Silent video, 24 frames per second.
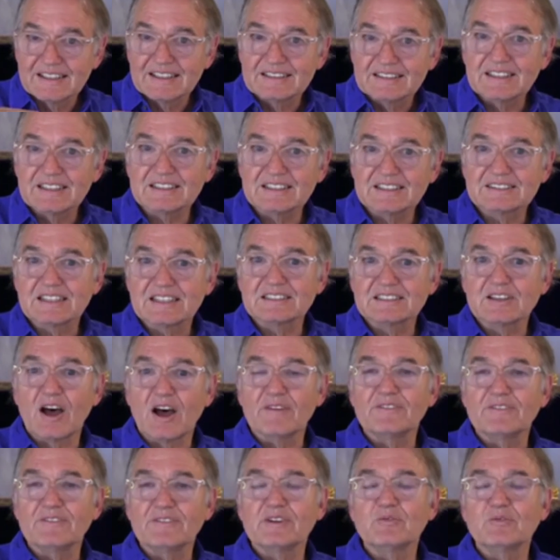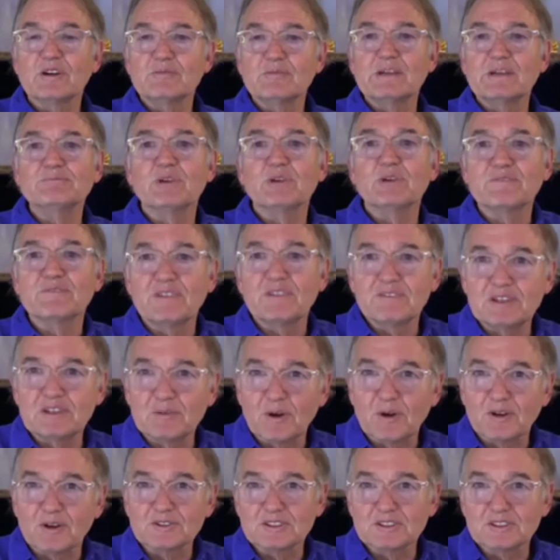Just because often when men bring 50
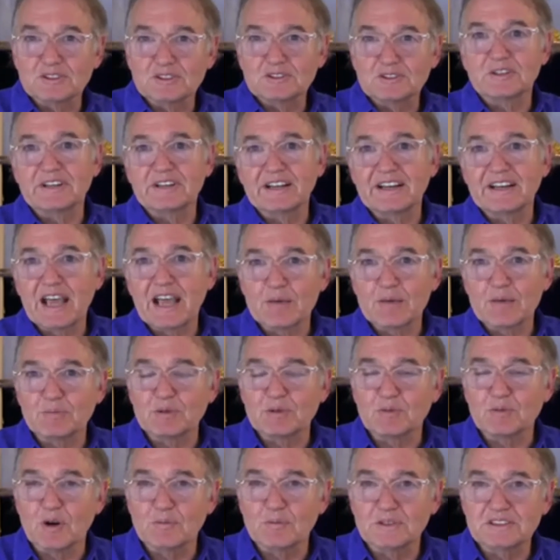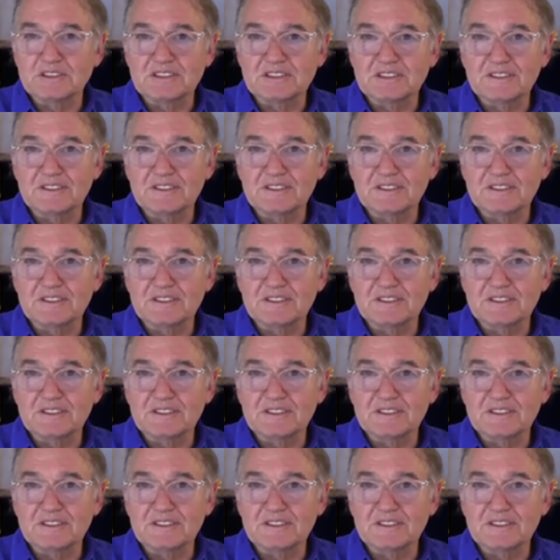roses to an unhappy woman, she